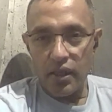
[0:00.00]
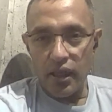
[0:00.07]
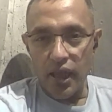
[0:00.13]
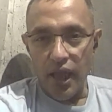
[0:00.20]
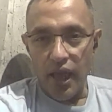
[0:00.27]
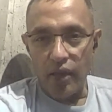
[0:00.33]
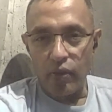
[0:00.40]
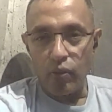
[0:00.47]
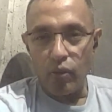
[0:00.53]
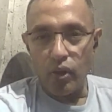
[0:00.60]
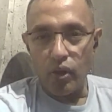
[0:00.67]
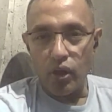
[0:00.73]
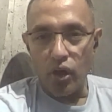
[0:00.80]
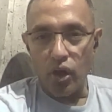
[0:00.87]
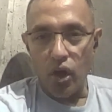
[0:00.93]
the
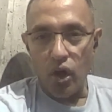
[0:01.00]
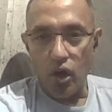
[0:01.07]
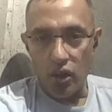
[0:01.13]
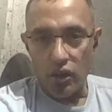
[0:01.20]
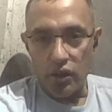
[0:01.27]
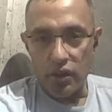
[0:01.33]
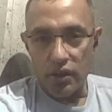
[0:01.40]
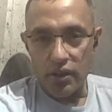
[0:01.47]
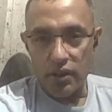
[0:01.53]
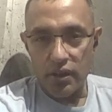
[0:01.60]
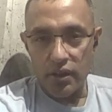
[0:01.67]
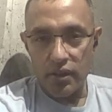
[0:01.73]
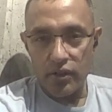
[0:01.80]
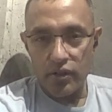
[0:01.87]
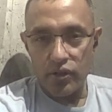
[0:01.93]
annual cost
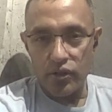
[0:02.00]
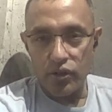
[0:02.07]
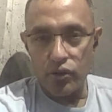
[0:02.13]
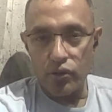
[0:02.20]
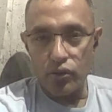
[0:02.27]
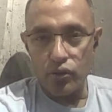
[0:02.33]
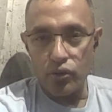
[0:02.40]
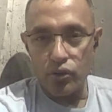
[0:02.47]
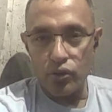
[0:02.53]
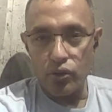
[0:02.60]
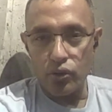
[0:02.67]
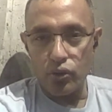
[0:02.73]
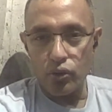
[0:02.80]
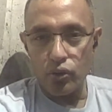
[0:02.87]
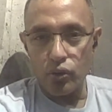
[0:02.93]
due
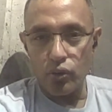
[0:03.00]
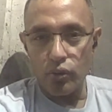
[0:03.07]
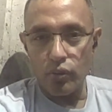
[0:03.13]
to